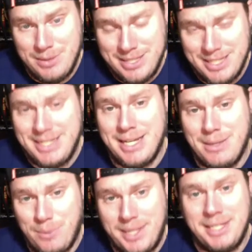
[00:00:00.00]
did get
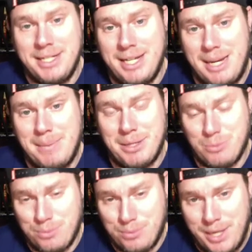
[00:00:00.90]
right into comics
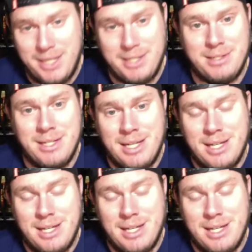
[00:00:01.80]
right as